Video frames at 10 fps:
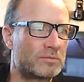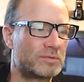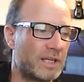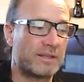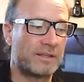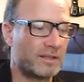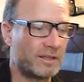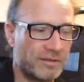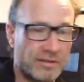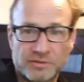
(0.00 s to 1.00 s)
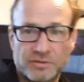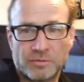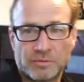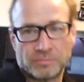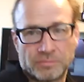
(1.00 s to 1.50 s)
And there's
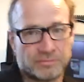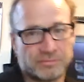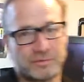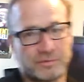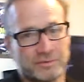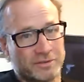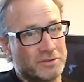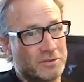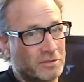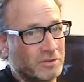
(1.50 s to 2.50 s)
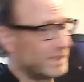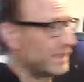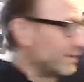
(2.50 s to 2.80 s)
no correct